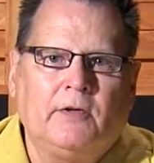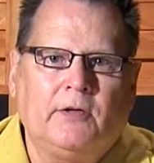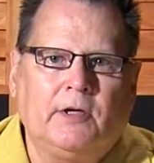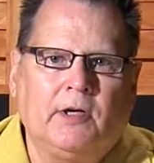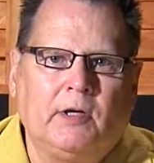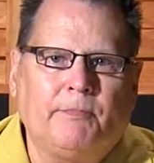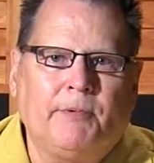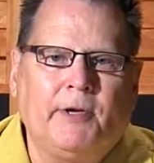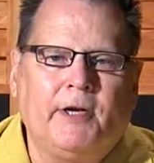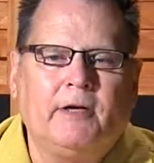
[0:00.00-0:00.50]

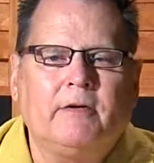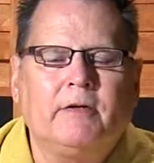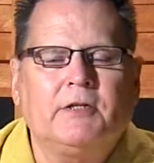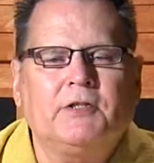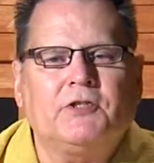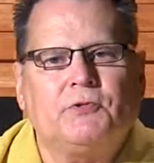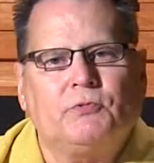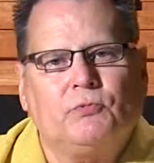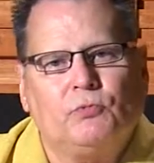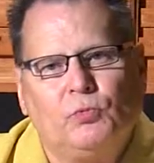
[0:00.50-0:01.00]
The
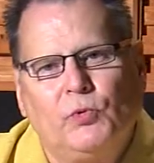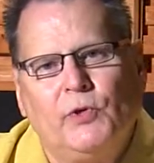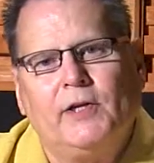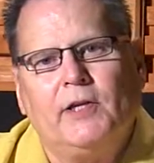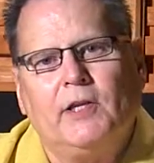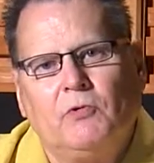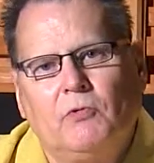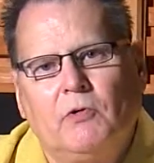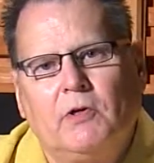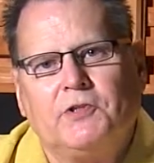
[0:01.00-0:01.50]
appearance
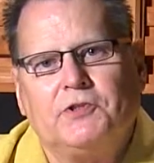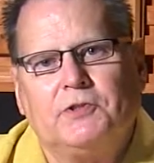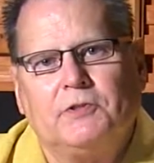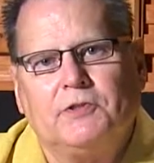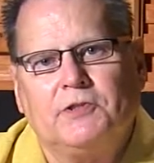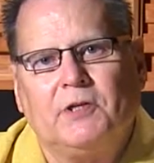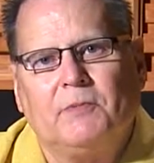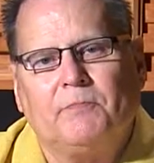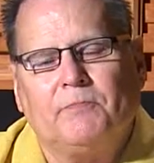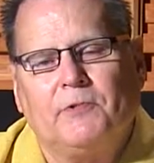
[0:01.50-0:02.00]
really
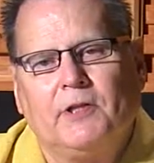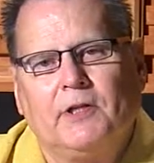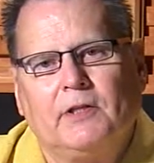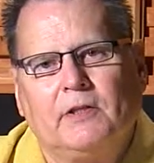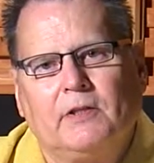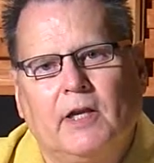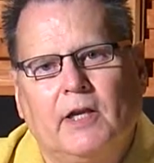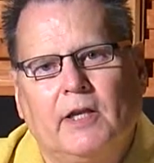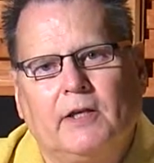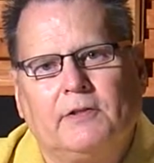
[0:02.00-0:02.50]
wasn't
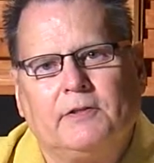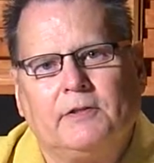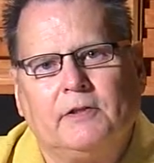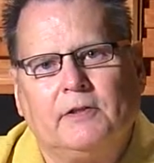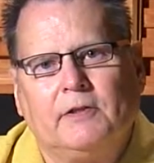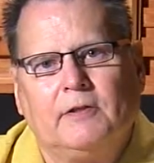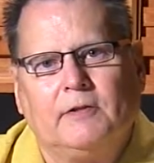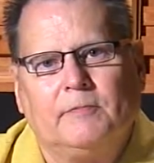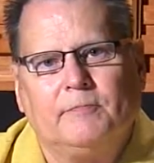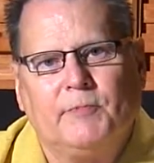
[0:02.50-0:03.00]
something that
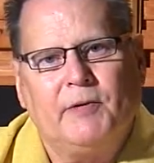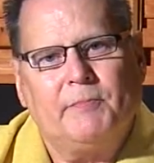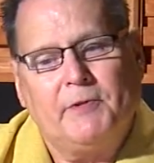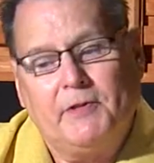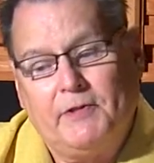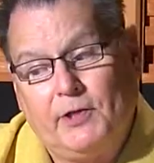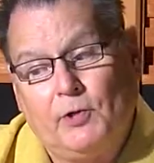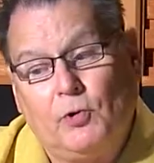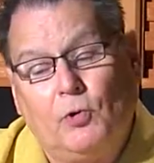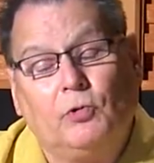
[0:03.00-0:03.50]

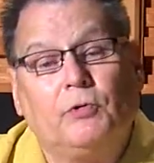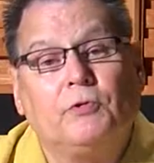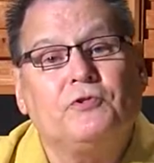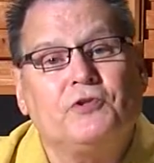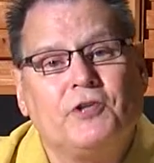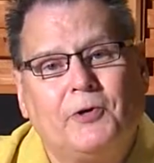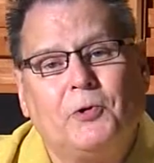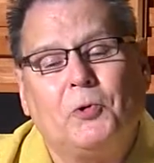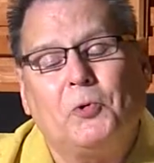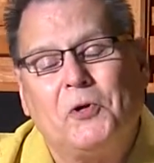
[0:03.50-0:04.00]
maybe the older
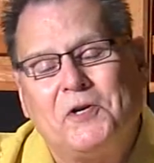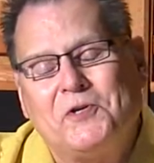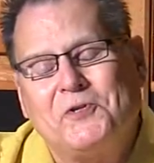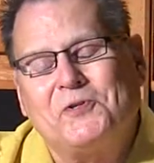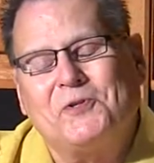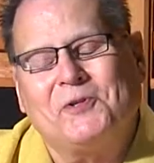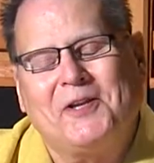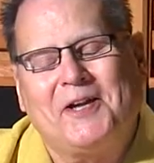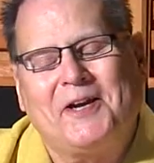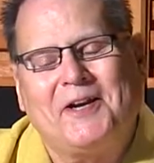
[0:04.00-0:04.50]

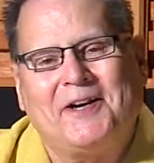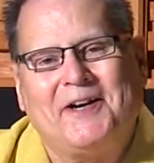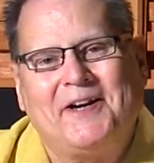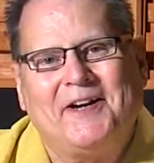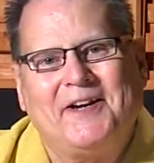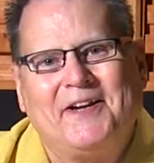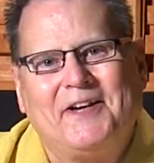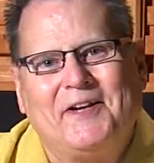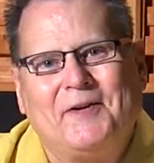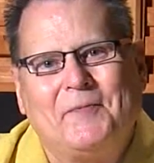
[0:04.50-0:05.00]
generation like
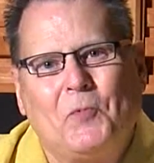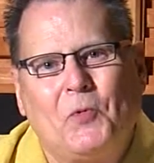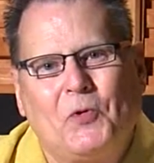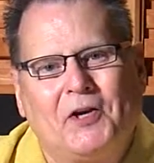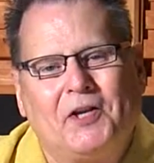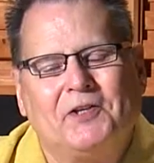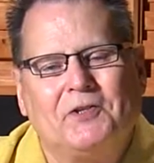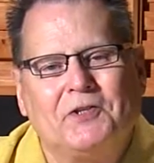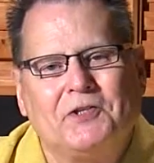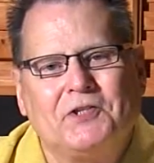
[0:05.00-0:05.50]
I am
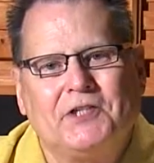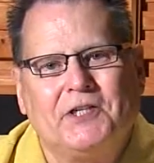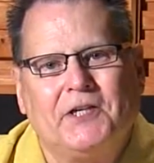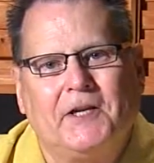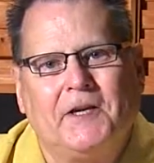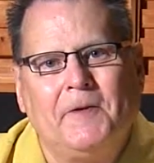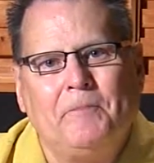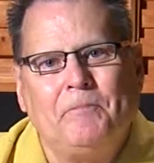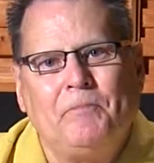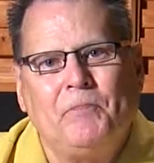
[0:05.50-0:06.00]
wanted to
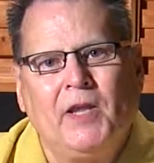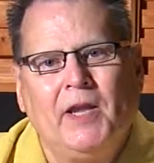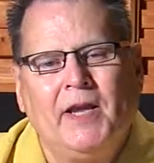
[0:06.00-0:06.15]
see.